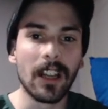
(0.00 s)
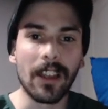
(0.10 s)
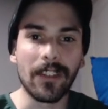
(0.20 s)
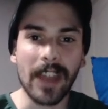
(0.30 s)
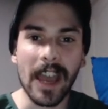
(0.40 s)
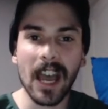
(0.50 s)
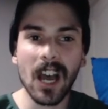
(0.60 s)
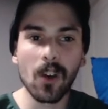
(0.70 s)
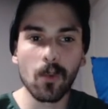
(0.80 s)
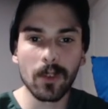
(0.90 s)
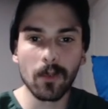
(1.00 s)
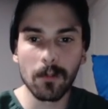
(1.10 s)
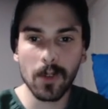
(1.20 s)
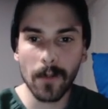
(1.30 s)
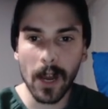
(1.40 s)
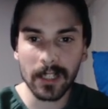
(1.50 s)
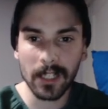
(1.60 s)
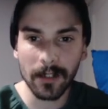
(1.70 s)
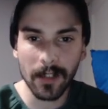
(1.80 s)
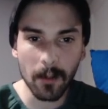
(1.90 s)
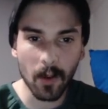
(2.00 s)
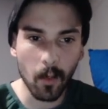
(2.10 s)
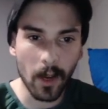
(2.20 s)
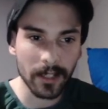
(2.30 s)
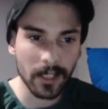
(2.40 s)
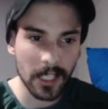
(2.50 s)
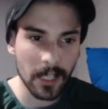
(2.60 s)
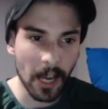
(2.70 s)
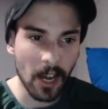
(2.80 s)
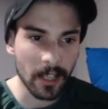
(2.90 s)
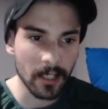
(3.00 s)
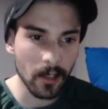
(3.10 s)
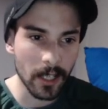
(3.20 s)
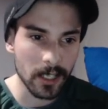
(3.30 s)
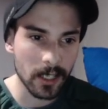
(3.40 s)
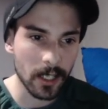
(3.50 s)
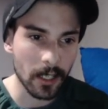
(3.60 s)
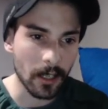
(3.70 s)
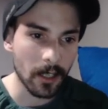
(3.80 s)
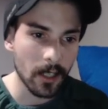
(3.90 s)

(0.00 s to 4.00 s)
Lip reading: And now we will move on to the number one team on the list here.